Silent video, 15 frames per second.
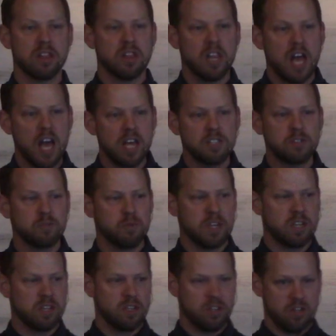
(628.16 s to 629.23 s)
less we
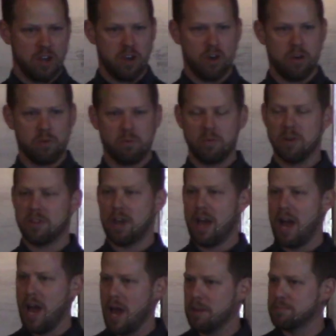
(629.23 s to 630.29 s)
can know with
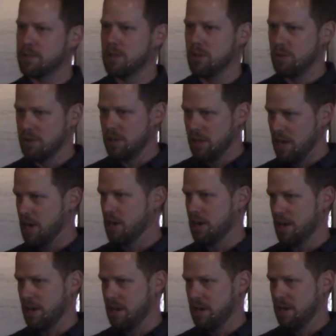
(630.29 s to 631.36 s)
absolute
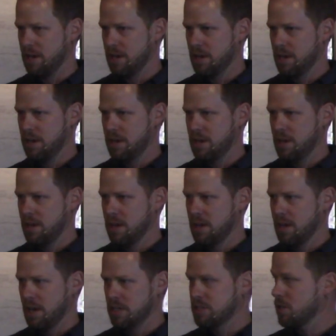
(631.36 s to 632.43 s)
clarity.
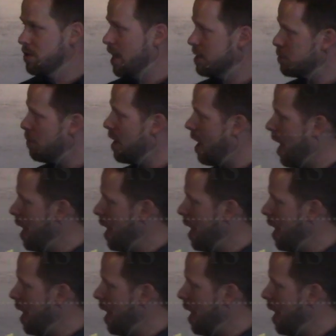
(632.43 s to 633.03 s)
And so that's why